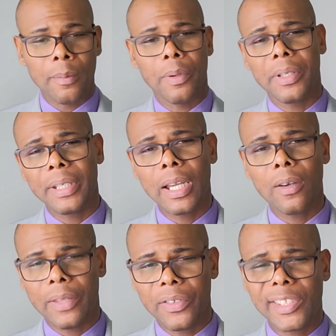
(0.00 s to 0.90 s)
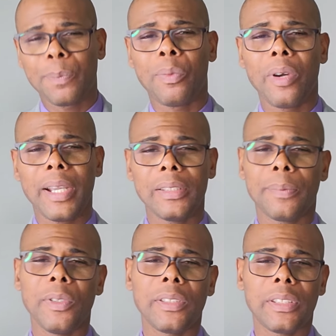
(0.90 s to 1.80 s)
But now at this
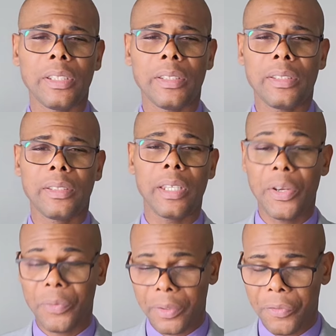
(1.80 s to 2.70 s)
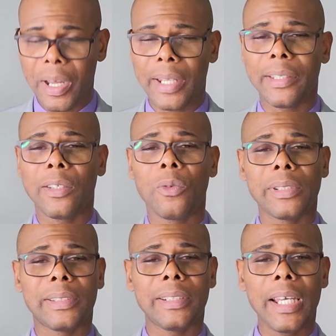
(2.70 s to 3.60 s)
point, Aaron
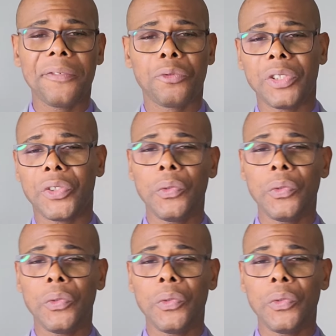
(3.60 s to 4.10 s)
was left with